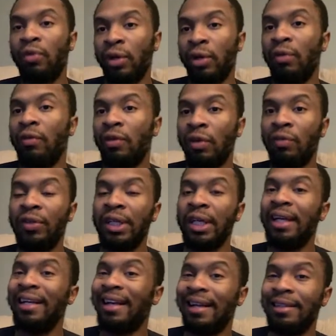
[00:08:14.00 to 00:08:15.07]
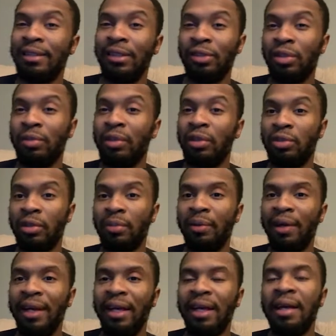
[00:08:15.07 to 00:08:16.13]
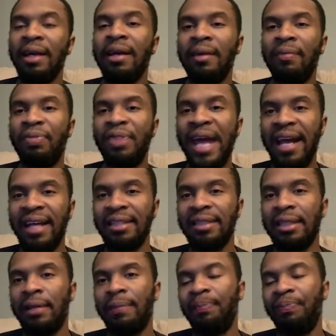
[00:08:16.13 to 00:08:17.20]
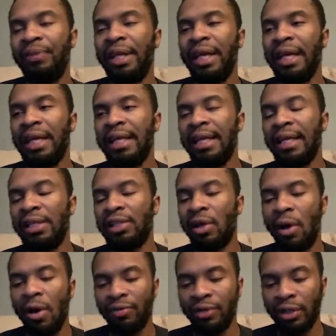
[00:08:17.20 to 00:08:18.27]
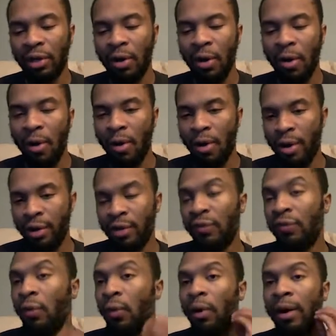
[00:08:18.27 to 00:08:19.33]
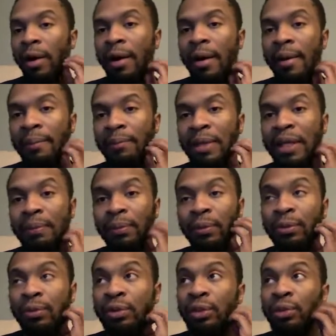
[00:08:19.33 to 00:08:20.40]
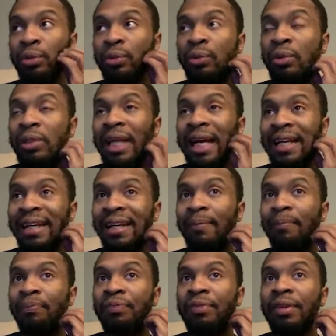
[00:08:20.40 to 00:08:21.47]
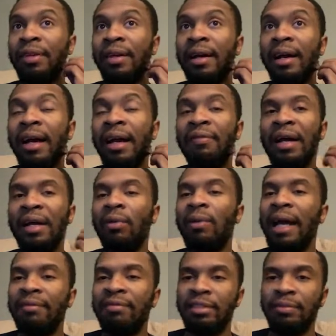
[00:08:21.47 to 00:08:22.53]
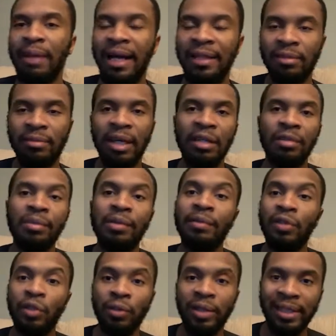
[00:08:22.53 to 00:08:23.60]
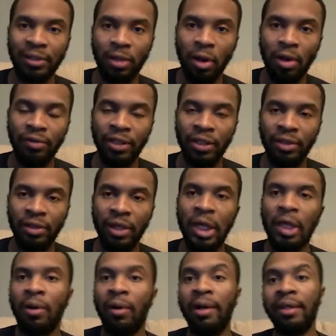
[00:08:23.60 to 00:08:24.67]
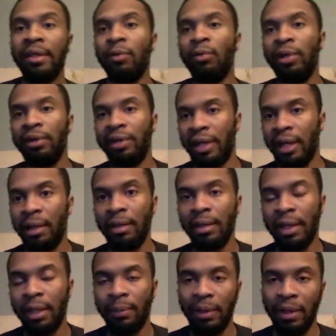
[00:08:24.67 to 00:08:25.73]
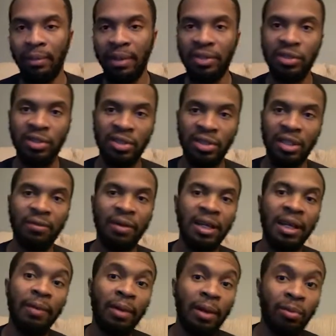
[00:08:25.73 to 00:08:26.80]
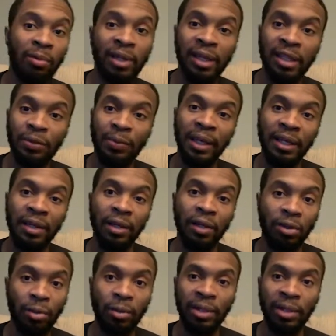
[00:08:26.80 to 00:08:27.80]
and over and over again, and I dunk so much in the break that it is often hard for people to, if I don't have this badge, I'm not gonna be able to do it as often. Or I get weird layup animations and stuff like that when I'm really expecting to throw it